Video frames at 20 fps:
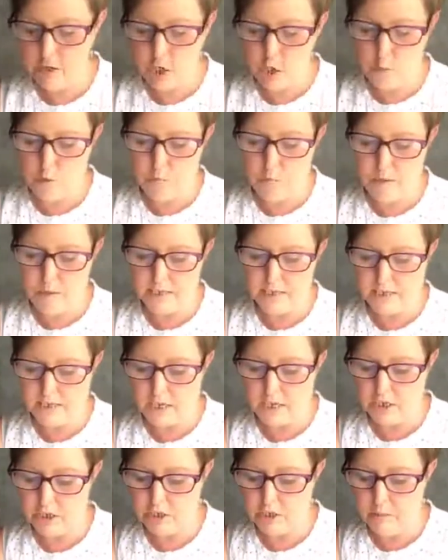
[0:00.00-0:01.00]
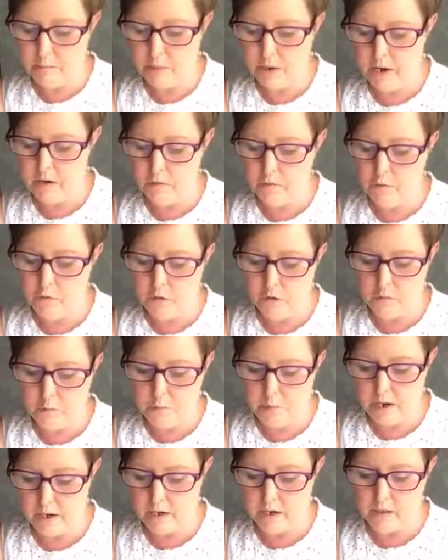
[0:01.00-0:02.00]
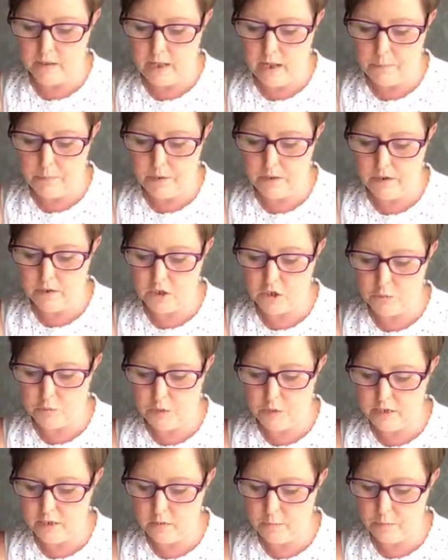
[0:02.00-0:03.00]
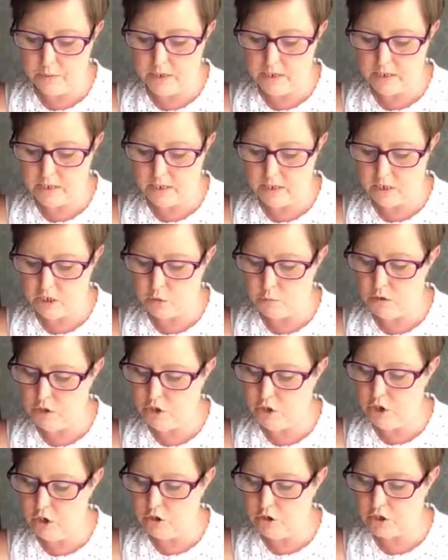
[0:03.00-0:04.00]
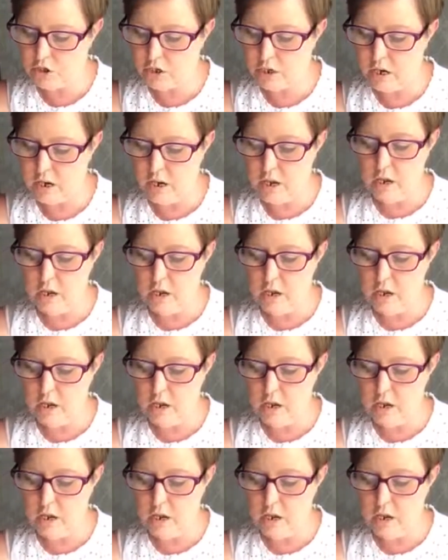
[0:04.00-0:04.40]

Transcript: or lower by slashing the pattern front and back, lapping and spreading the pieces to adjust.